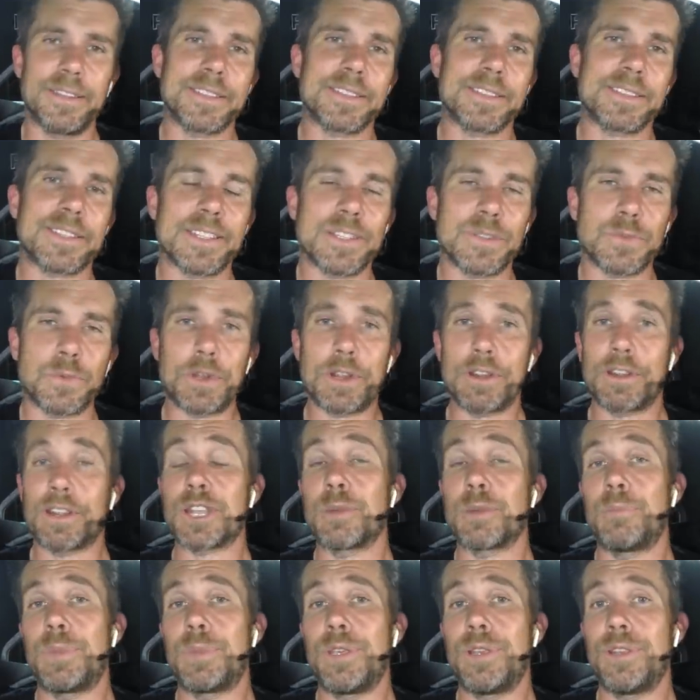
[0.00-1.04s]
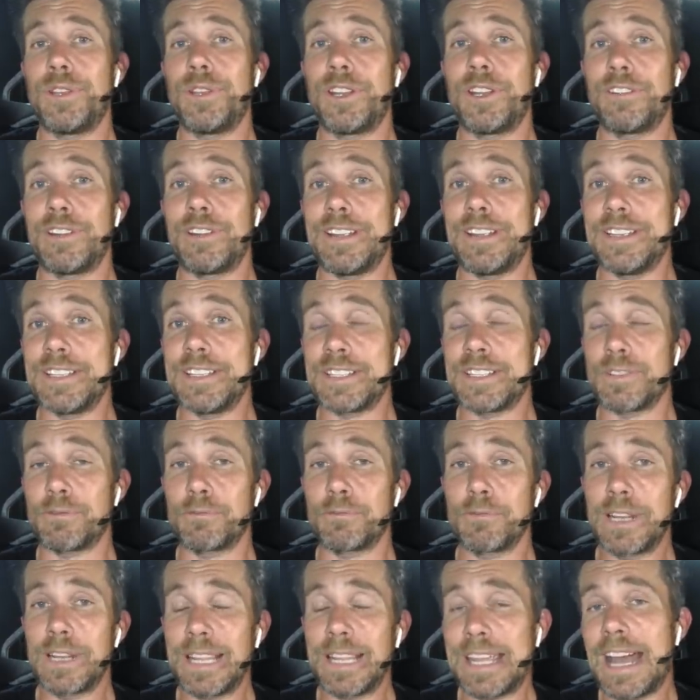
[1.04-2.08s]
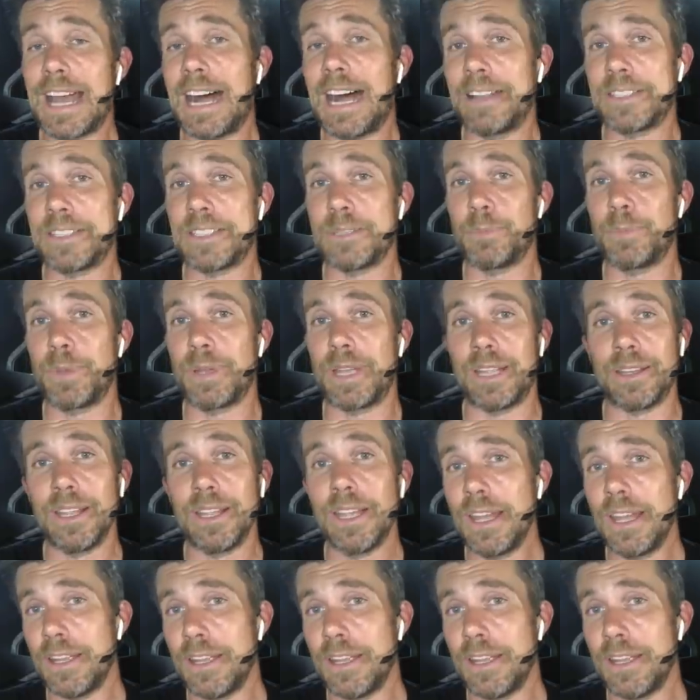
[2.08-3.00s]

And this is where a computer is really hard to beat.